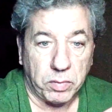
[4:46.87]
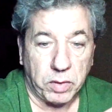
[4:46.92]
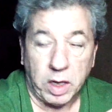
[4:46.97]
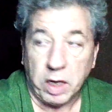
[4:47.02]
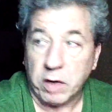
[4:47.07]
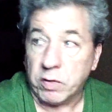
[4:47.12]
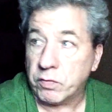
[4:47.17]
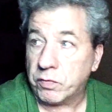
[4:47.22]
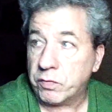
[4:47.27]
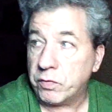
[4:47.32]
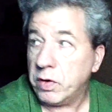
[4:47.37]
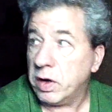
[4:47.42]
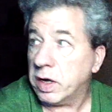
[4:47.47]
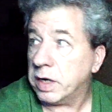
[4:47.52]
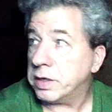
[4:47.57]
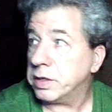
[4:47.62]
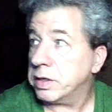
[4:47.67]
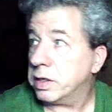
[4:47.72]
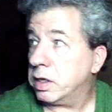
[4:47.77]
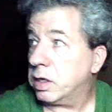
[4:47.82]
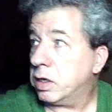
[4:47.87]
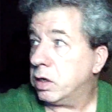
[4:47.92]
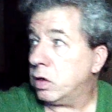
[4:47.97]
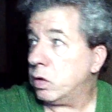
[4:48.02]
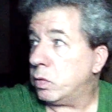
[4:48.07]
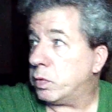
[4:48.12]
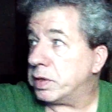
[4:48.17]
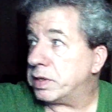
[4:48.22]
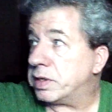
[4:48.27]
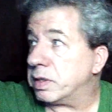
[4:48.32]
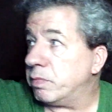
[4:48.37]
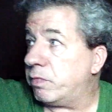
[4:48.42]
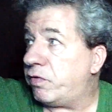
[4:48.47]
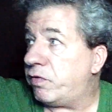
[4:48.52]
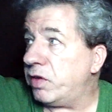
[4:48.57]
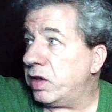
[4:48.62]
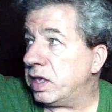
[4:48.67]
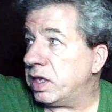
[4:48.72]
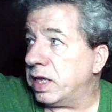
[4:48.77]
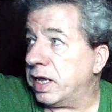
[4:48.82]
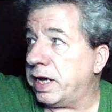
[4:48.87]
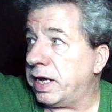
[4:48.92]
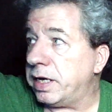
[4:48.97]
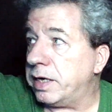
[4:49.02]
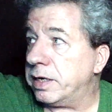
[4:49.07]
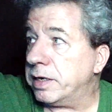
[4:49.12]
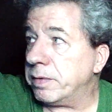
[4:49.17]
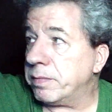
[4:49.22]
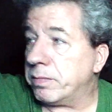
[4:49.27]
in front with some fill light,